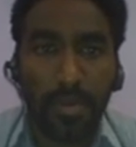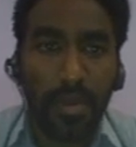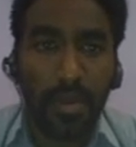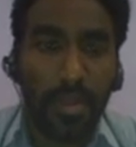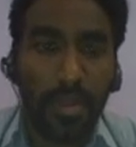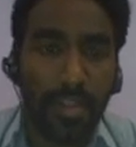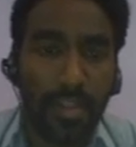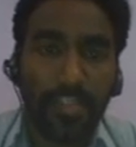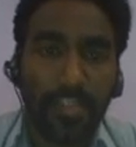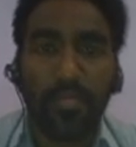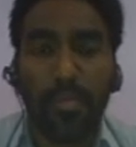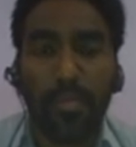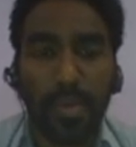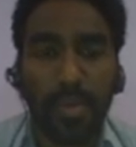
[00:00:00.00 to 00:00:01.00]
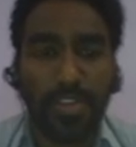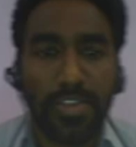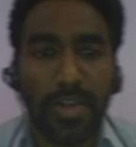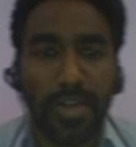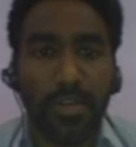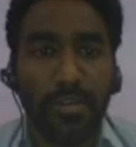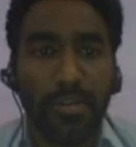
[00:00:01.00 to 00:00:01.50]
That's it from my
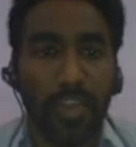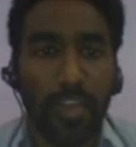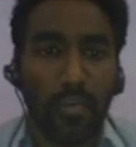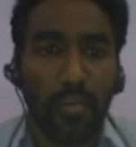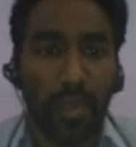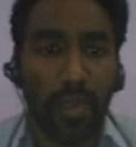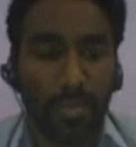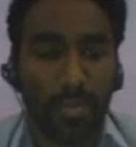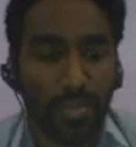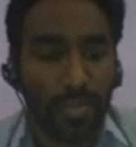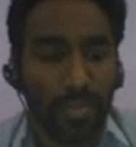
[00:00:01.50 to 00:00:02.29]
side. Thank you very much.